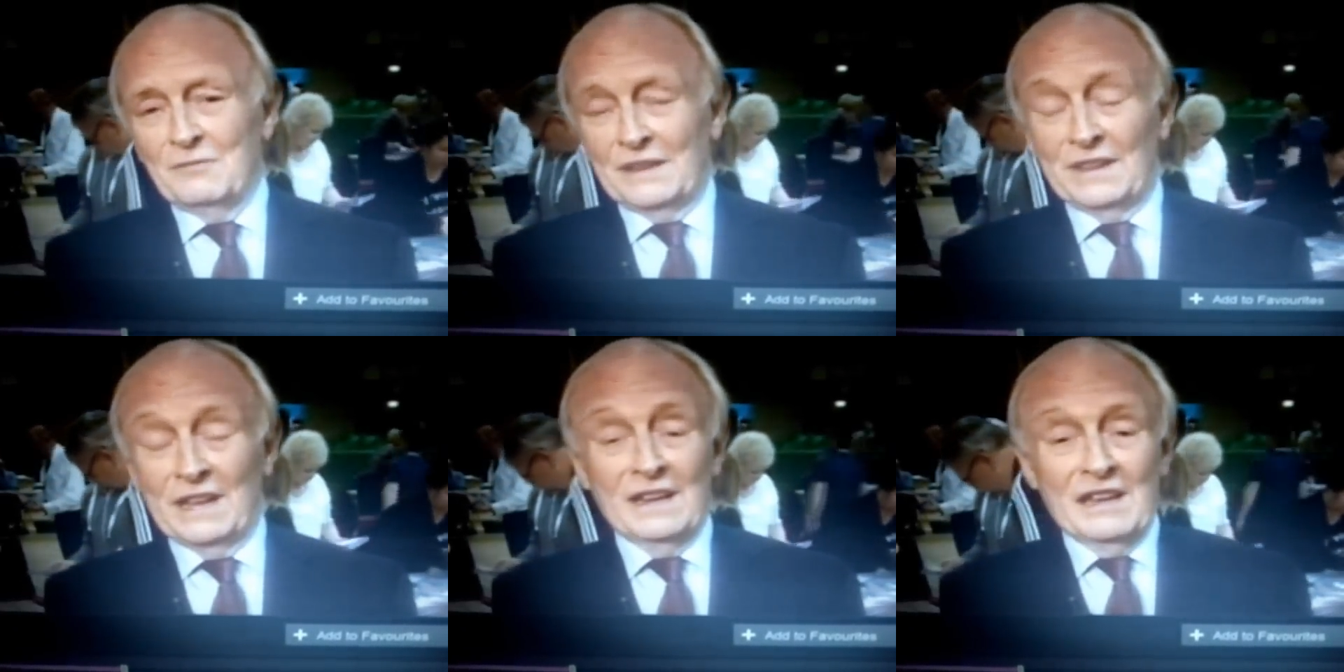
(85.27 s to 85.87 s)

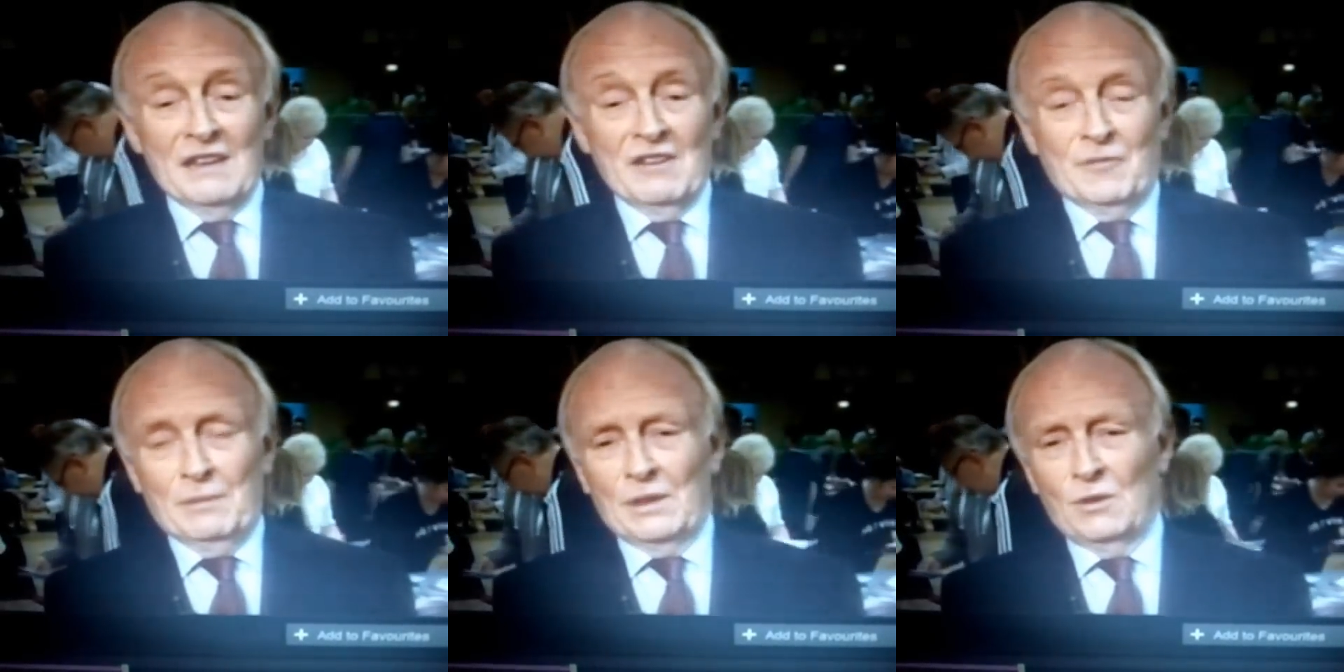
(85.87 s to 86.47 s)
But there are enough
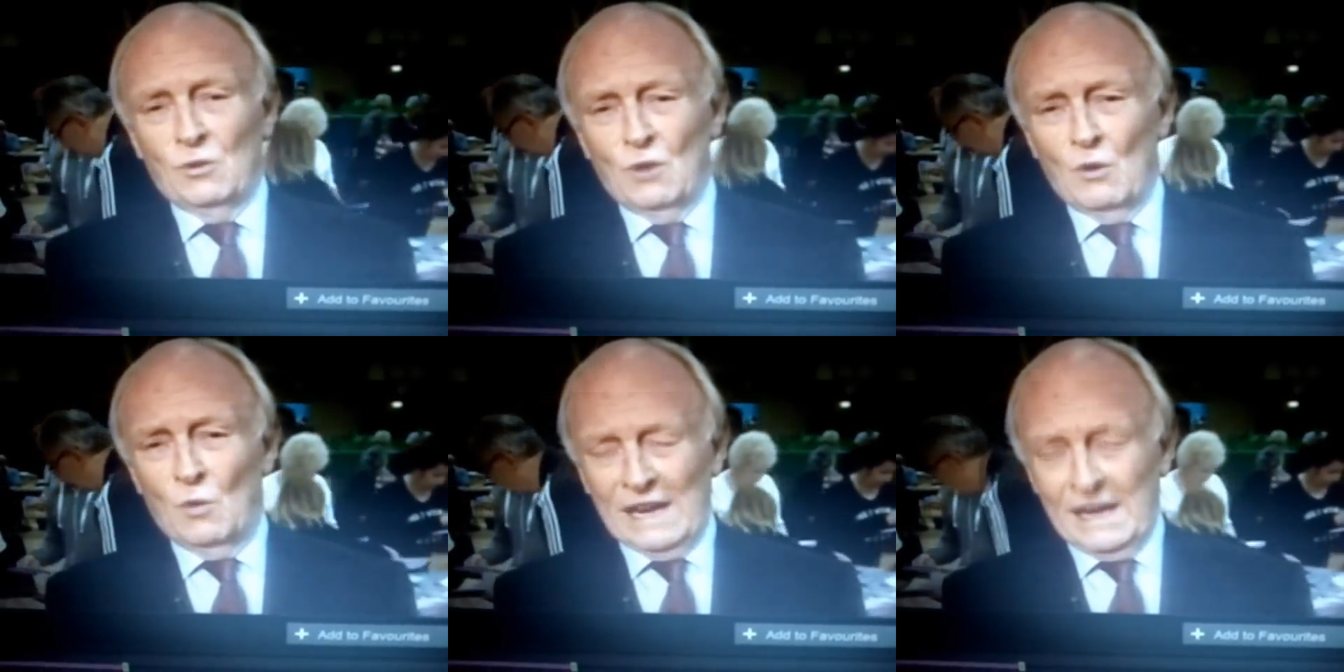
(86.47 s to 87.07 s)
people who
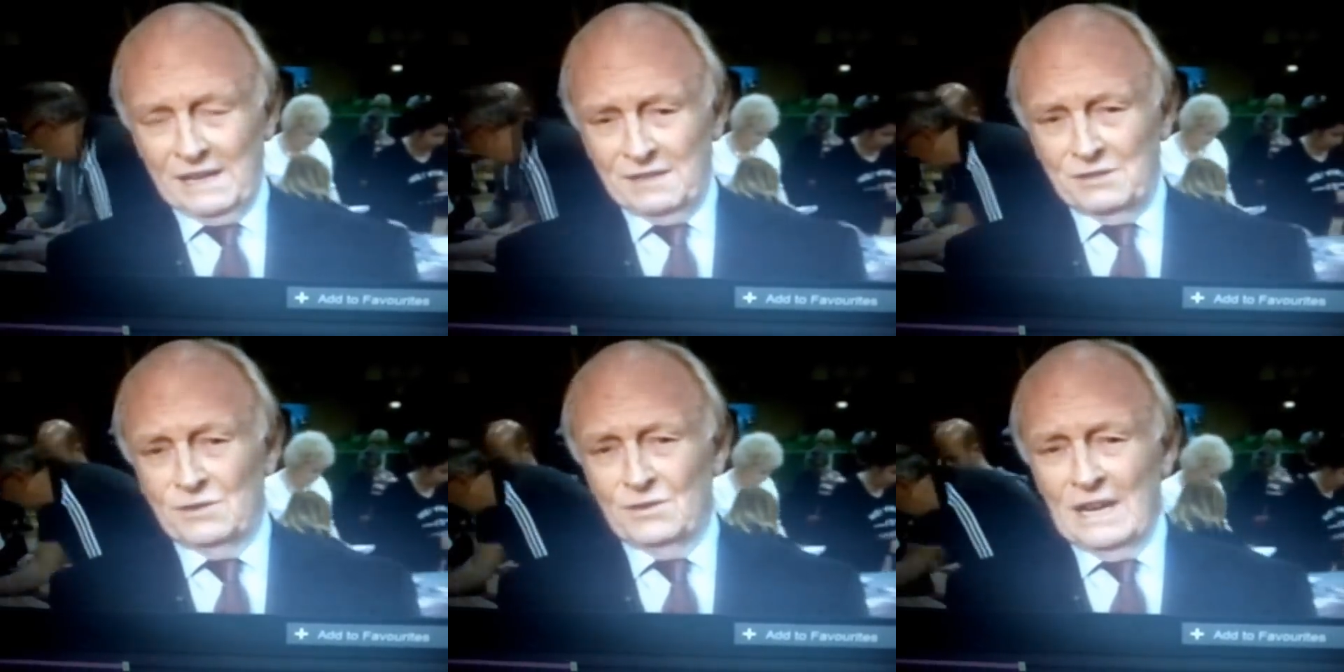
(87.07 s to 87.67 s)
are willing
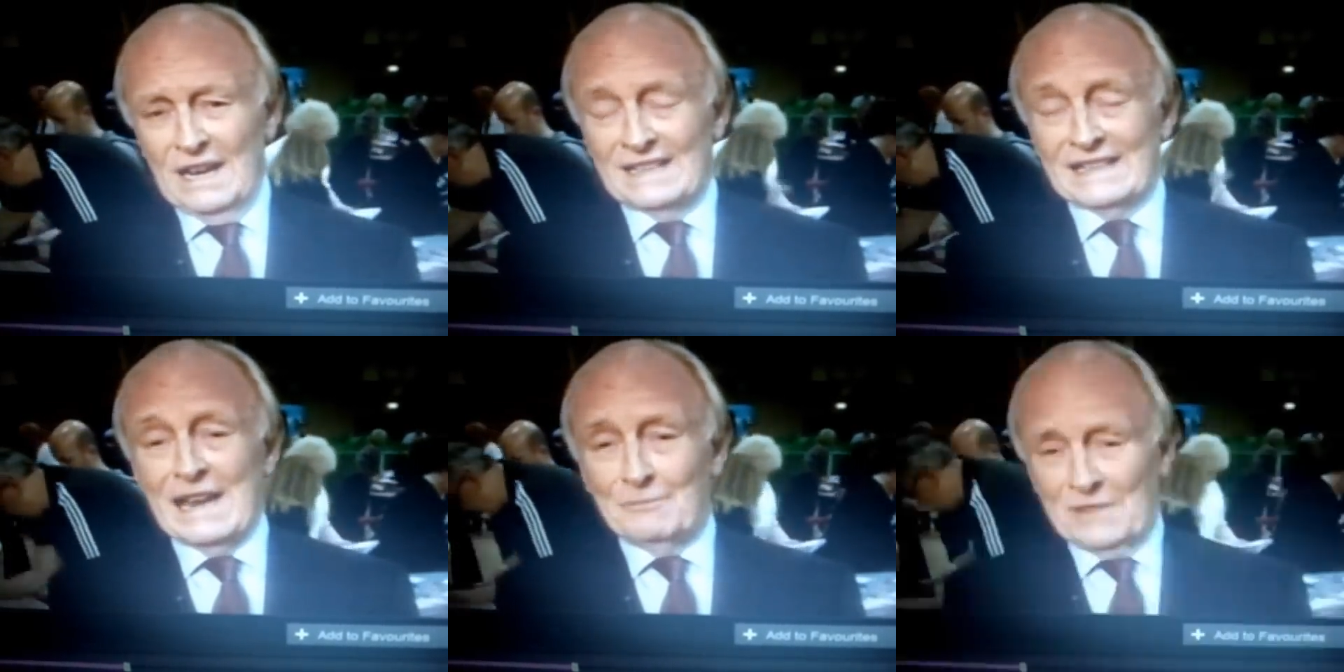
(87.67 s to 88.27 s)
to
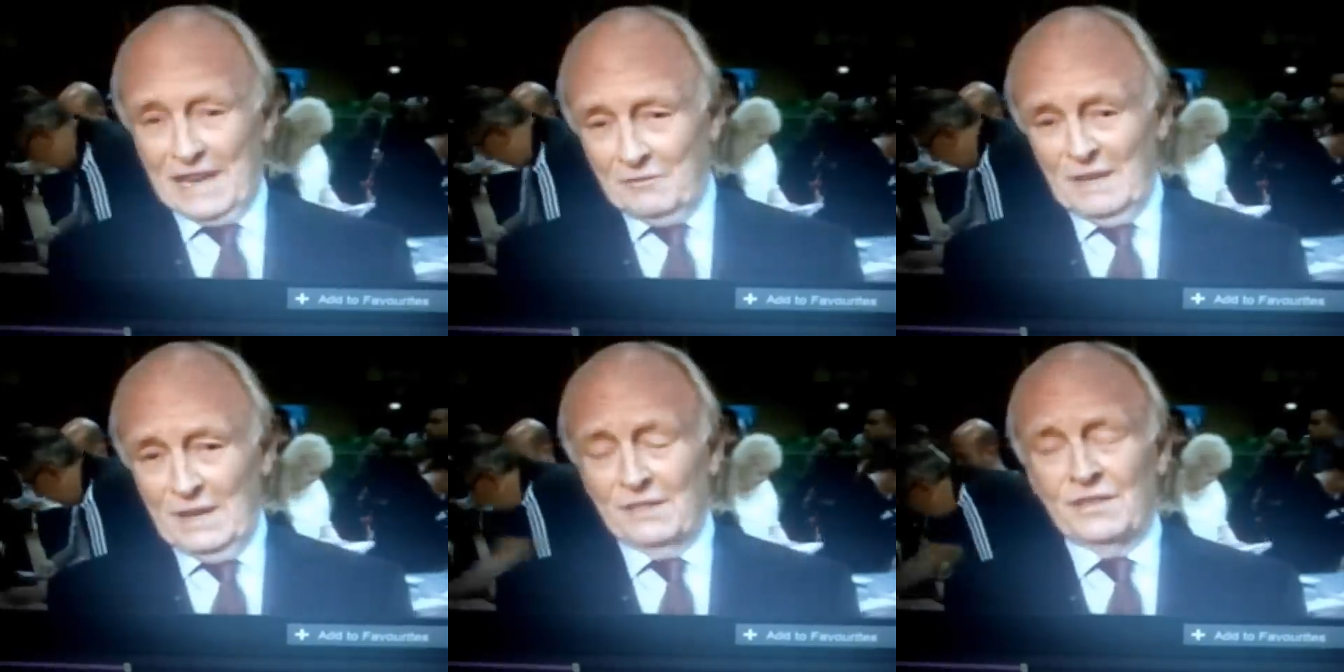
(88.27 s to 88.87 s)
accept that
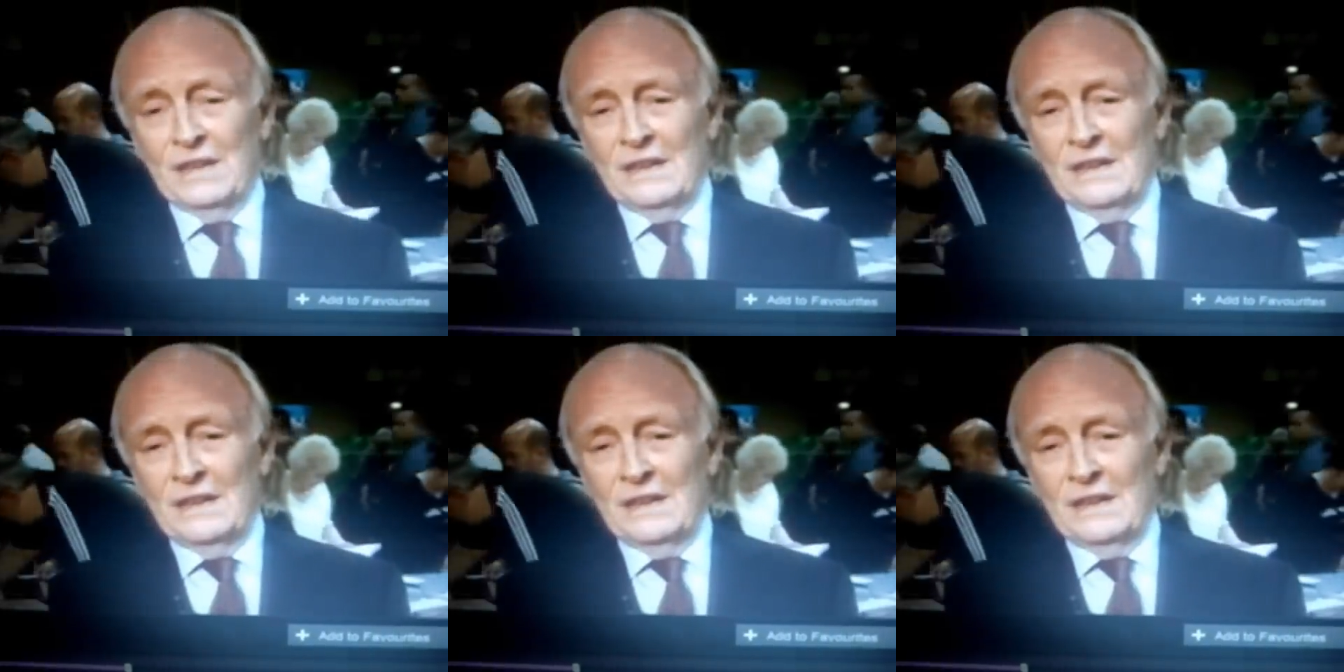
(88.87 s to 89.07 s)
myth